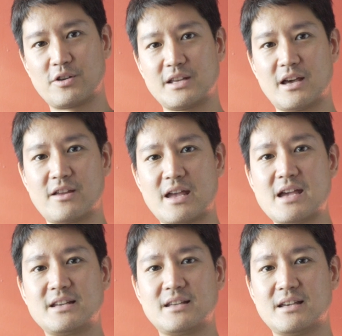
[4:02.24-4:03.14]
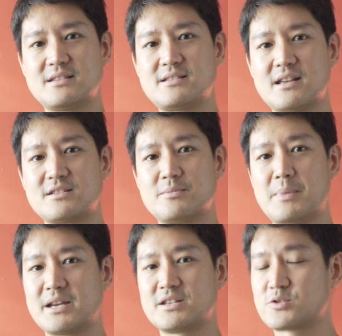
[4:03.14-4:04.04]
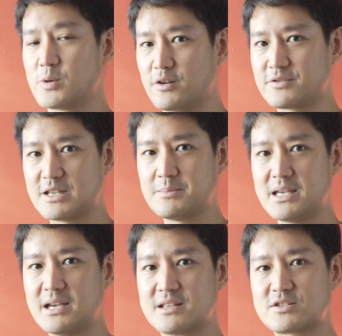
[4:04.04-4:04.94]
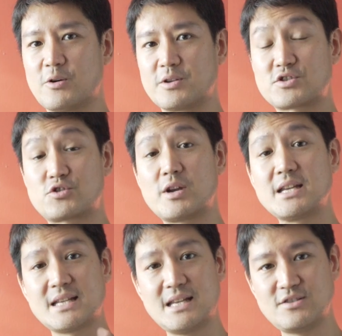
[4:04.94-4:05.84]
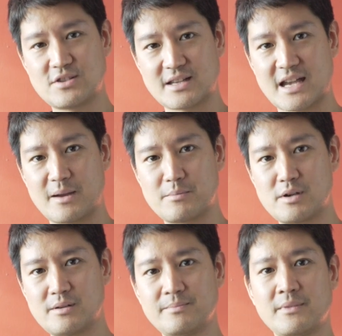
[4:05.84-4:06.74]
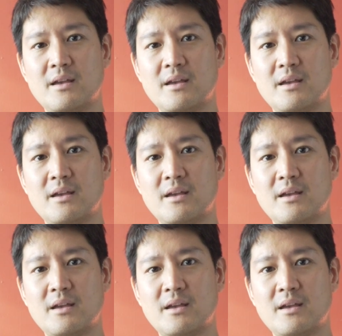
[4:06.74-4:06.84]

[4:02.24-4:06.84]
on the other end is set to -12 dB, and it's going straight into the camera.